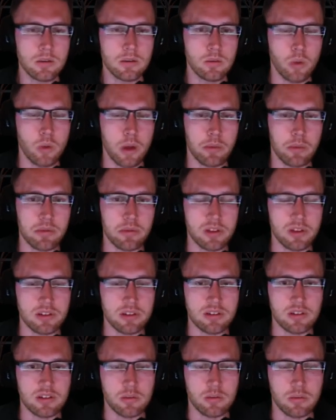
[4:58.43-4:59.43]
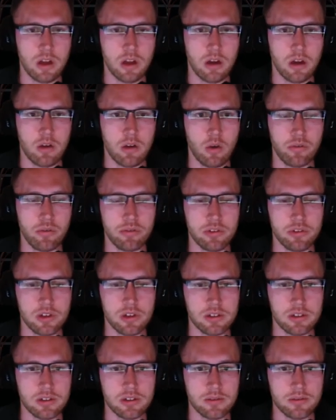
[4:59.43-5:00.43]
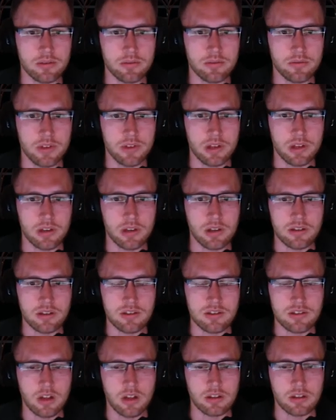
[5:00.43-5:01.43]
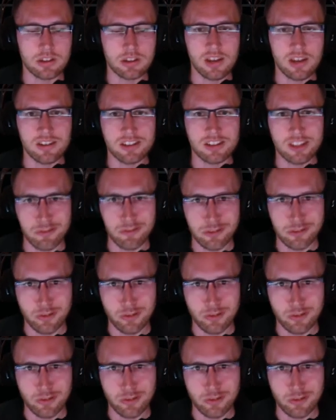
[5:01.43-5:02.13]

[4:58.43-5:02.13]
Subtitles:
websites out there offering various alternatives